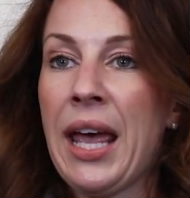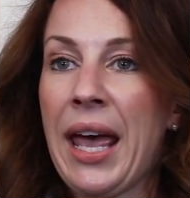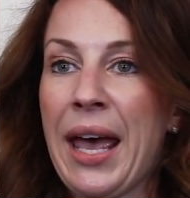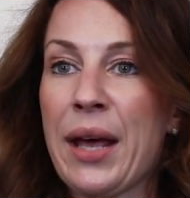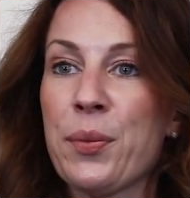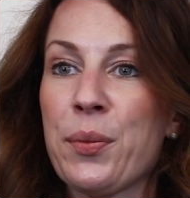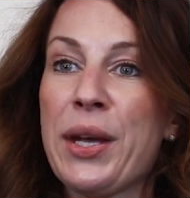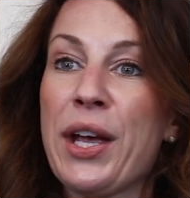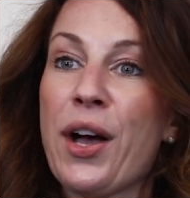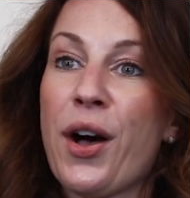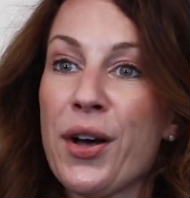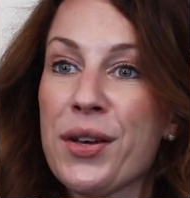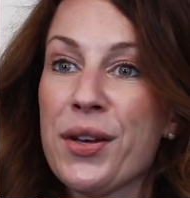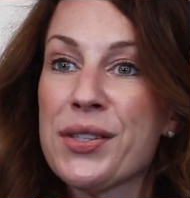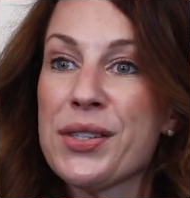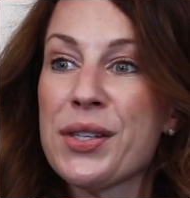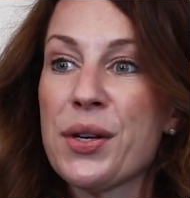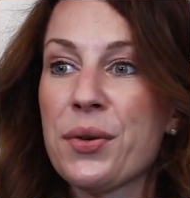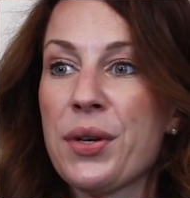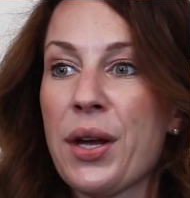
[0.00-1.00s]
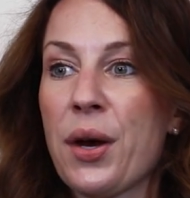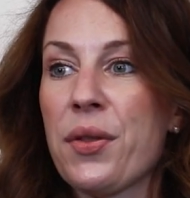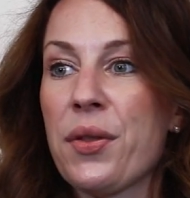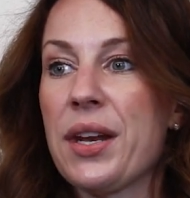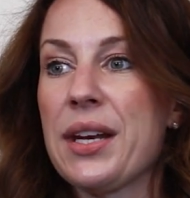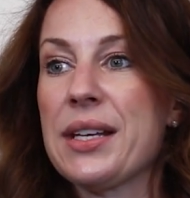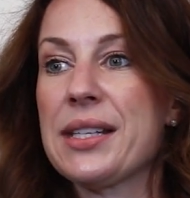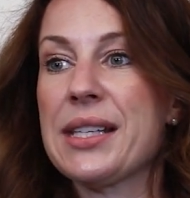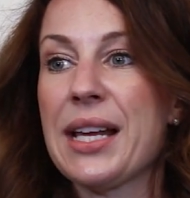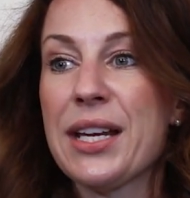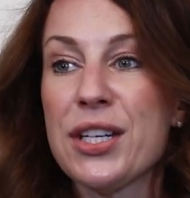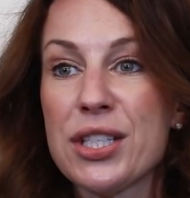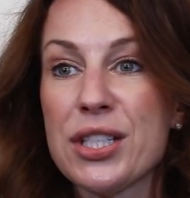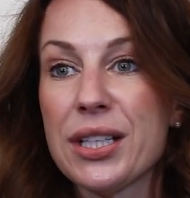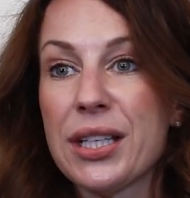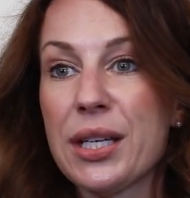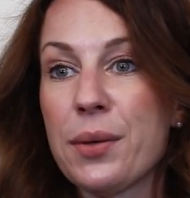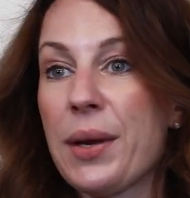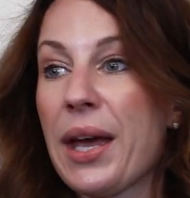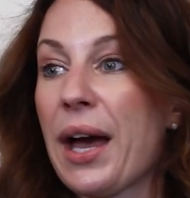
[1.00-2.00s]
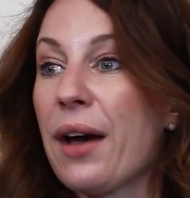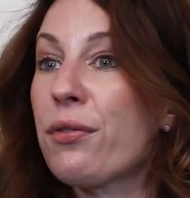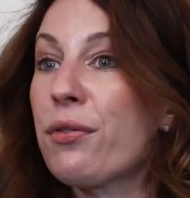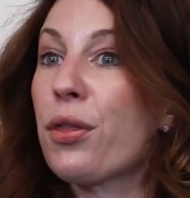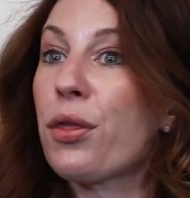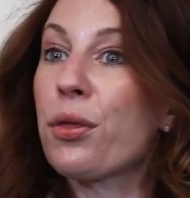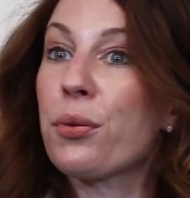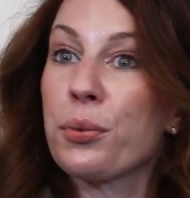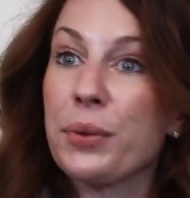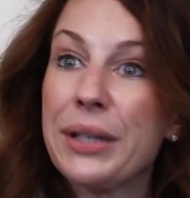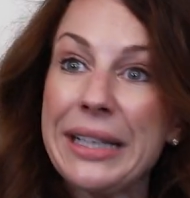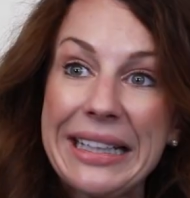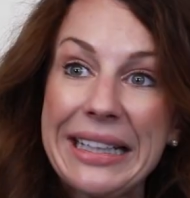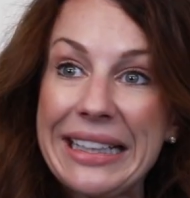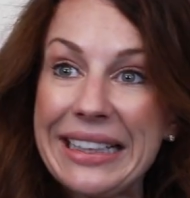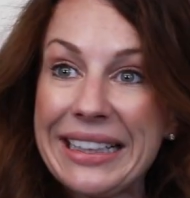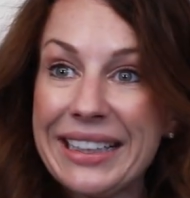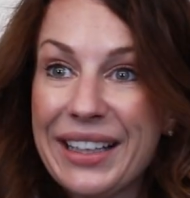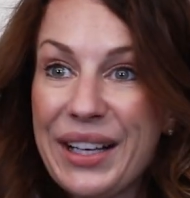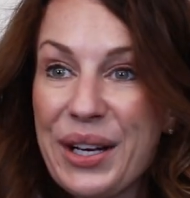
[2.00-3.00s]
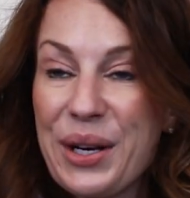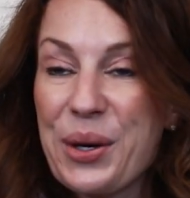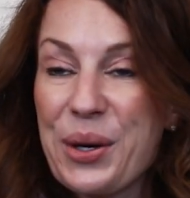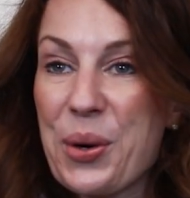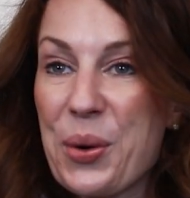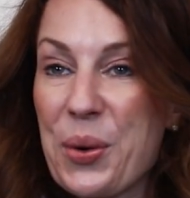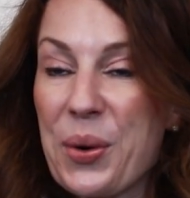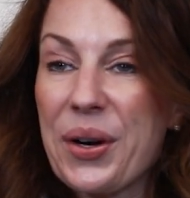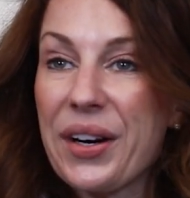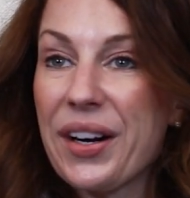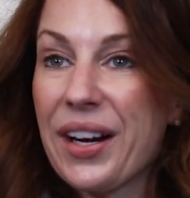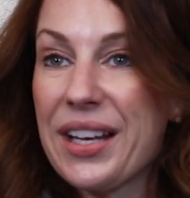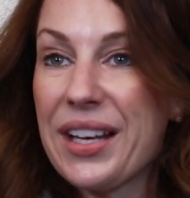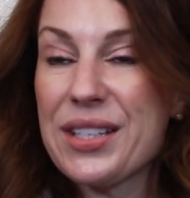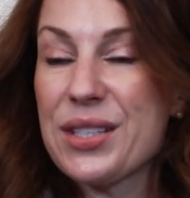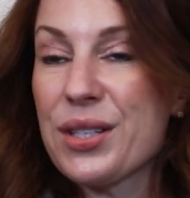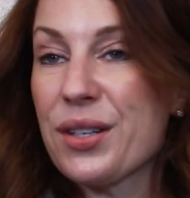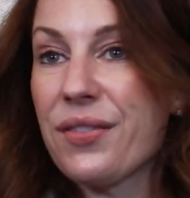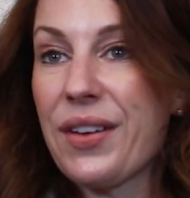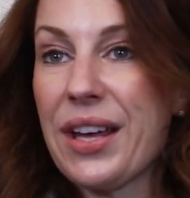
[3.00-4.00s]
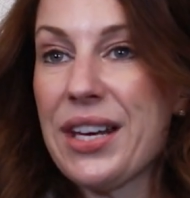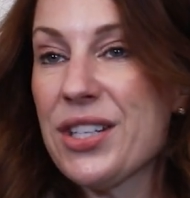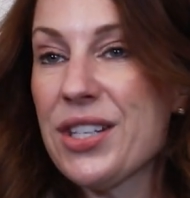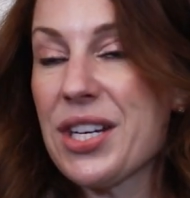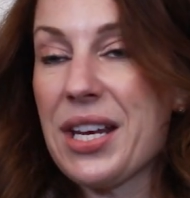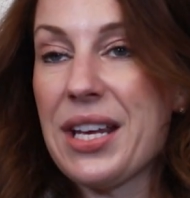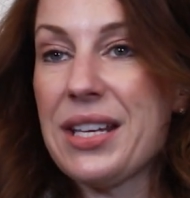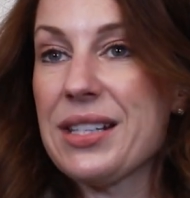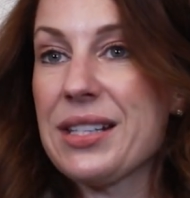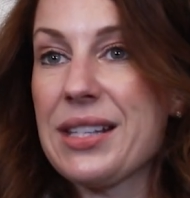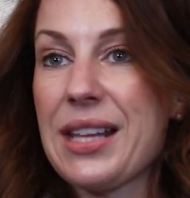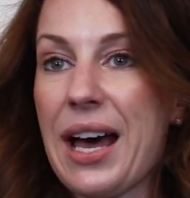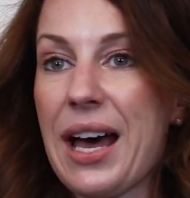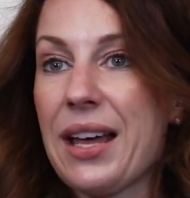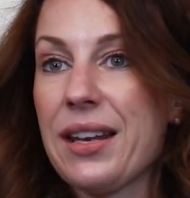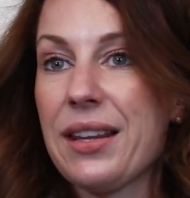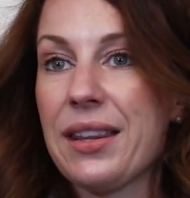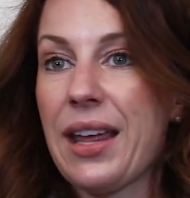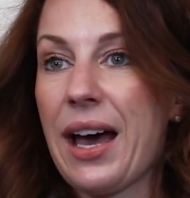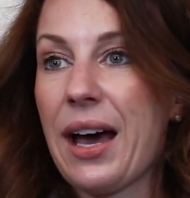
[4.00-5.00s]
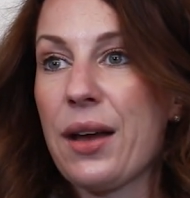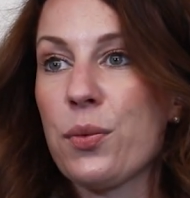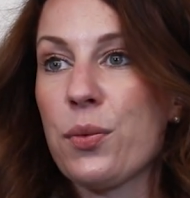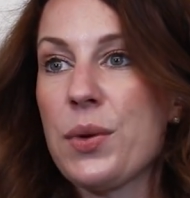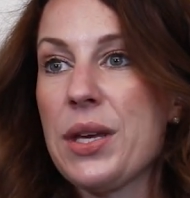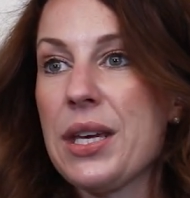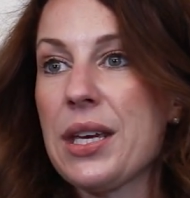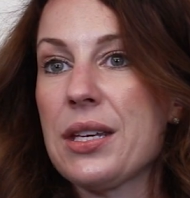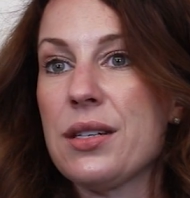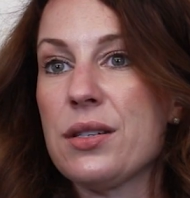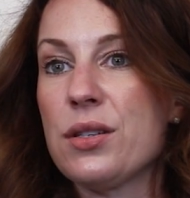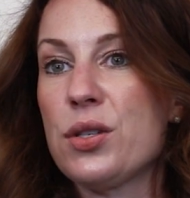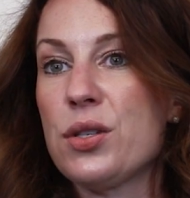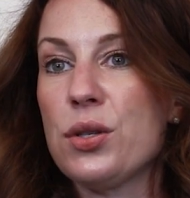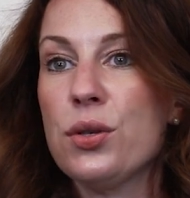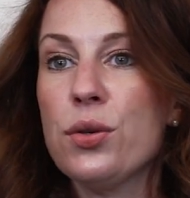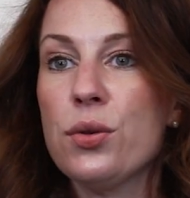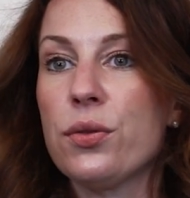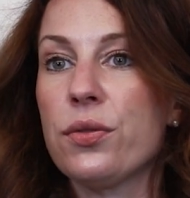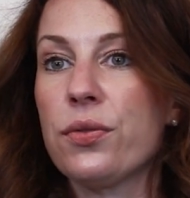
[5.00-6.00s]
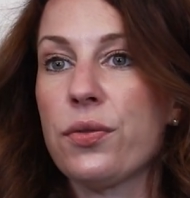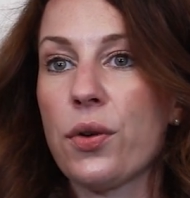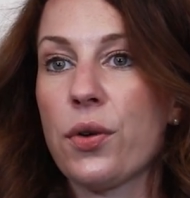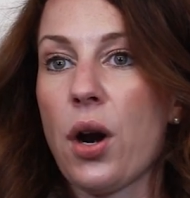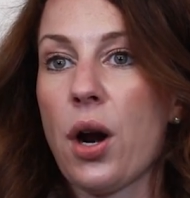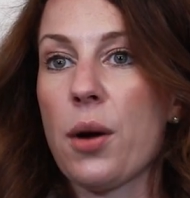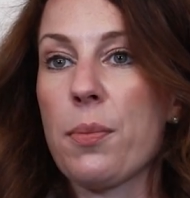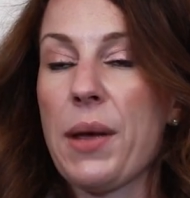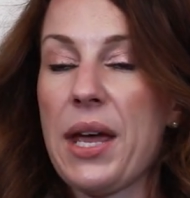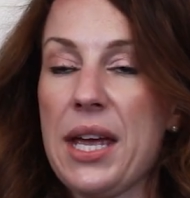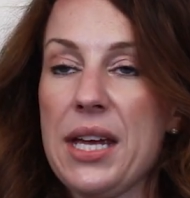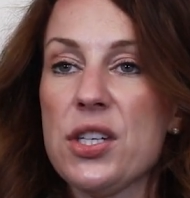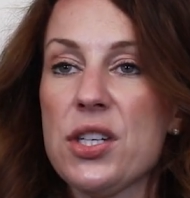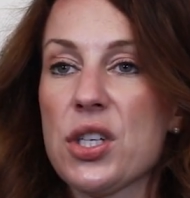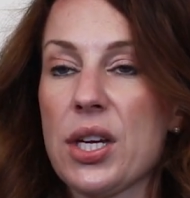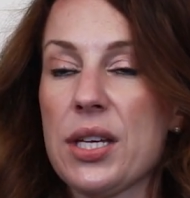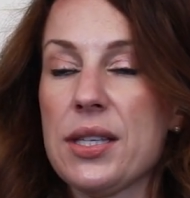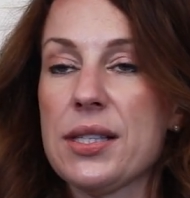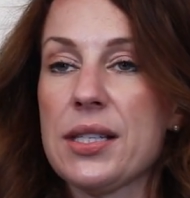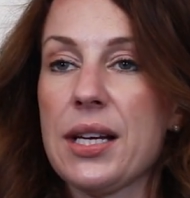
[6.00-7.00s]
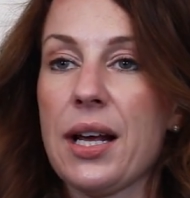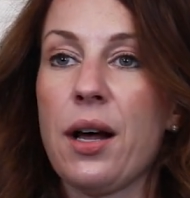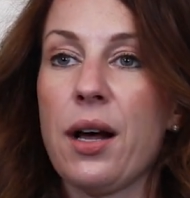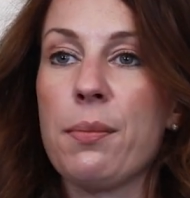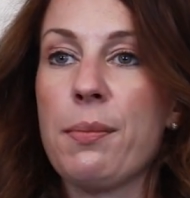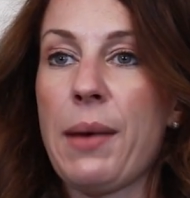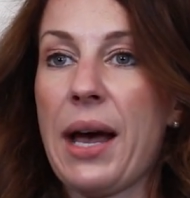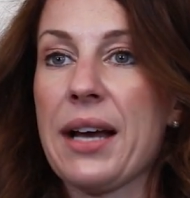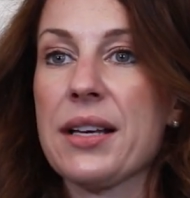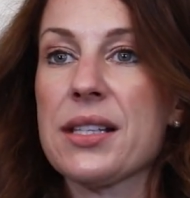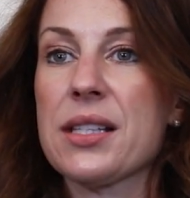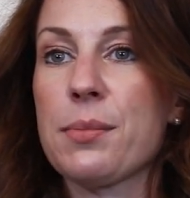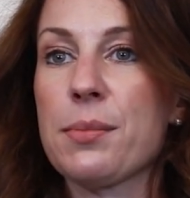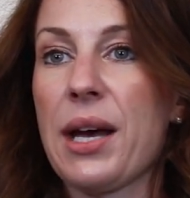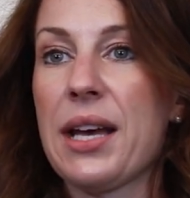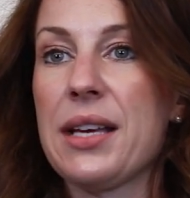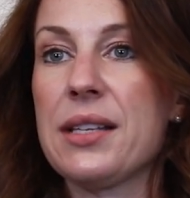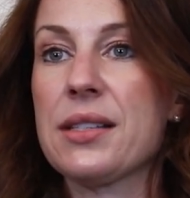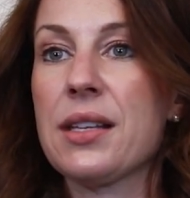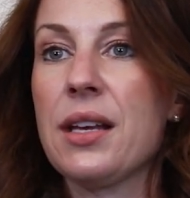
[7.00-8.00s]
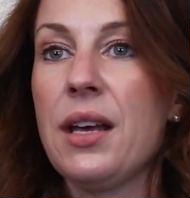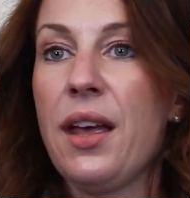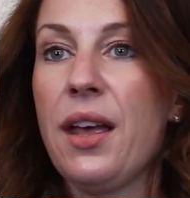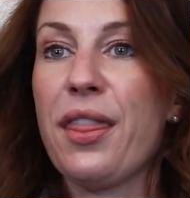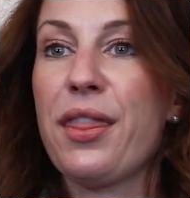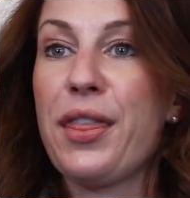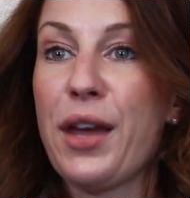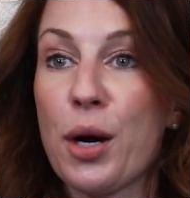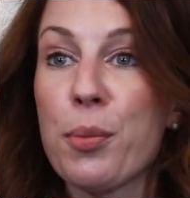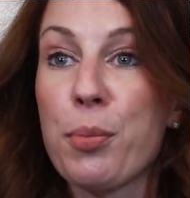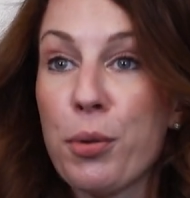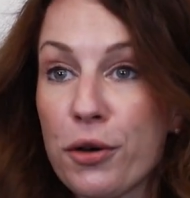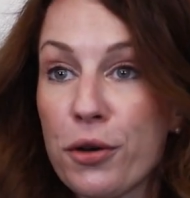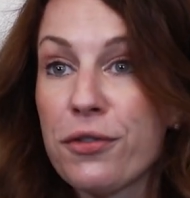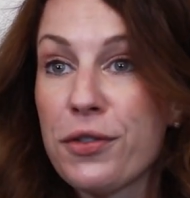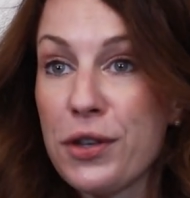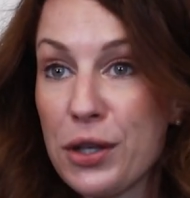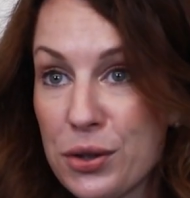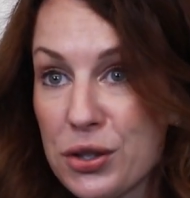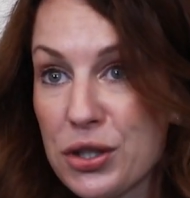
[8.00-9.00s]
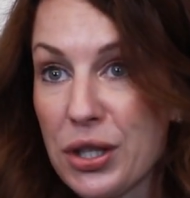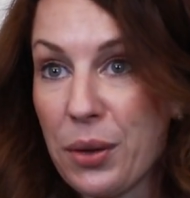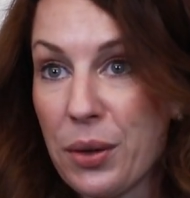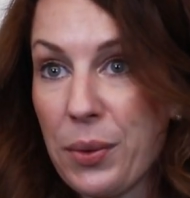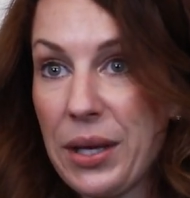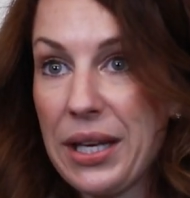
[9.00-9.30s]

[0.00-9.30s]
And we also know that essentially we have three core interventions that we can do for our patients to help maximize their perfusion.